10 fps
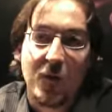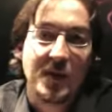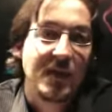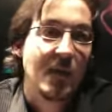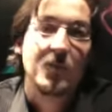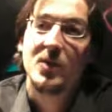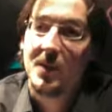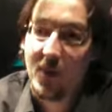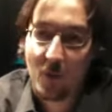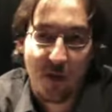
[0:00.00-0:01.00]
For instance,
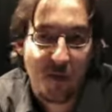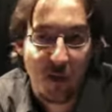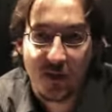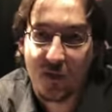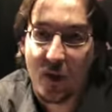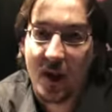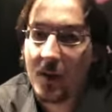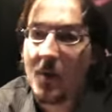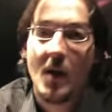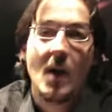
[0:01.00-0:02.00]
multiple reference
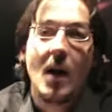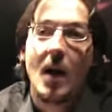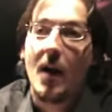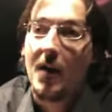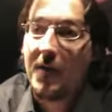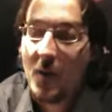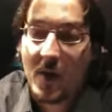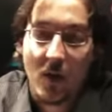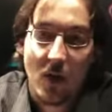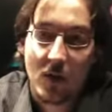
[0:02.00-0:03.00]
frame,
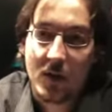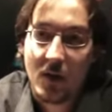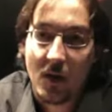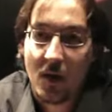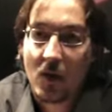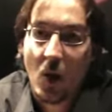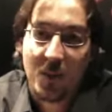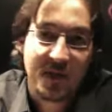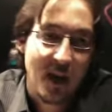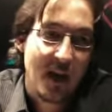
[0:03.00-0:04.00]
very long
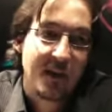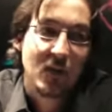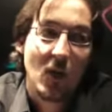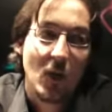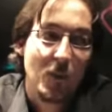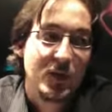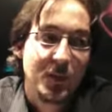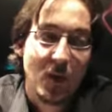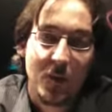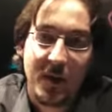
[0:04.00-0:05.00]
GOP size, or
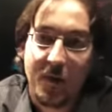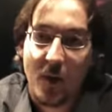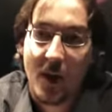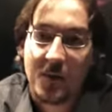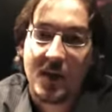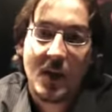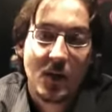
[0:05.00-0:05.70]
multiple B frames.